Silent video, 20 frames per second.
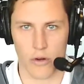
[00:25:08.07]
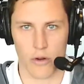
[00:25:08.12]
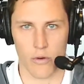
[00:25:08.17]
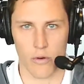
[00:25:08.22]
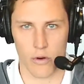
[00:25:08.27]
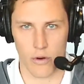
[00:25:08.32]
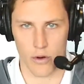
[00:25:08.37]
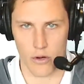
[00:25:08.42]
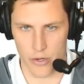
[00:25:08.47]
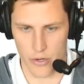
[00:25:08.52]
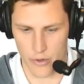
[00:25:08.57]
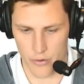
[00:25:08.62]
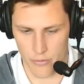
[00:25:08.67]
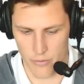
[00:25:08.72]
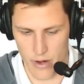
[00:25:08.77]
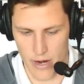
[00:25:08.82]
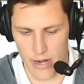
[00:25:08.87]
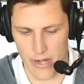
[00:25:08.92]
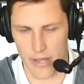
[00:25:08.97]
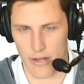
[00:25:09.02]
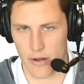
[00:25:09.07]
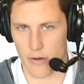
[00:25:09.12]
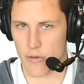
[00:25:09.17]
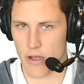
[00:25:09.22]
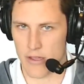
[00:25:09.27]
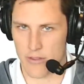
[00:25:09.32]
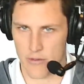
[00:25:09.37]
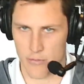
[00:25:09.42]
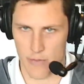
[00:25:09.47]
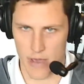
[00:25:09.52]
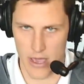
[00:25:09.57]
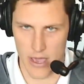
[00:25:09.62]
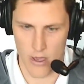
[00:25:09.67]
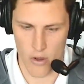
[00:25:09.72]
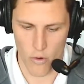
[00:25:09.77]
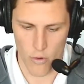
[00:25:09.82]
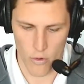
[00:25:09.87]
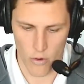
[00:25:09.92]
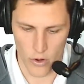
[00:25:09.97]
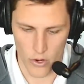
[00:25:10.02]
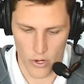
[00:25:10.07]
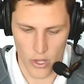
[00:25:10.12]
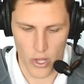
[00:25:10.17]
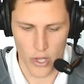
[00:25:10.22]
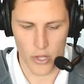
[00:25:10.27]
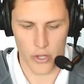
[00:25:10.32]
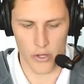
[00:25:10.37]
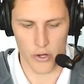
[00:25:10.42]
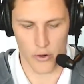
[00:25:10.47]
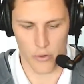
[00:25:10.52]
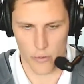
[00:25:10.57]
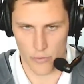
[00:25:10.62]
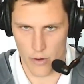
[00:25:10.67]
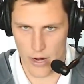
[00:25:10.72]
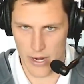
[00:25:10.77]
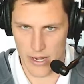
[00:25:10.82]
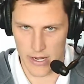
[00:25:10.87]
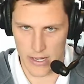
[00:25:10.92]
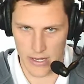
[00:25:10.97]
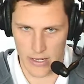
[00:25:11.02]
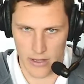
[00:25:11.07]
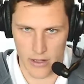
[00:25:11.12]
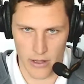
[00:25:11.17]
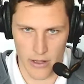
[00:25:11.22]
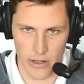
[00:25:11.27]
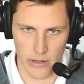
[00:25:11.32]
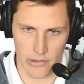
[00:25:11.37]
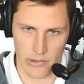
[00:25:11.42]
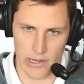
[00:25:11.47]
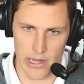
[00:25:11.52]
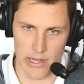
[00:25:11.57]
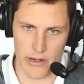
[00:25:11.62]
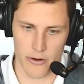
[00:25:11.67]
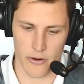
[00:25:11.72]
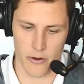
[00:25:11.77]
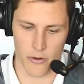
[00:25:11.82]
or you're writing a resume, or you're writing a letter,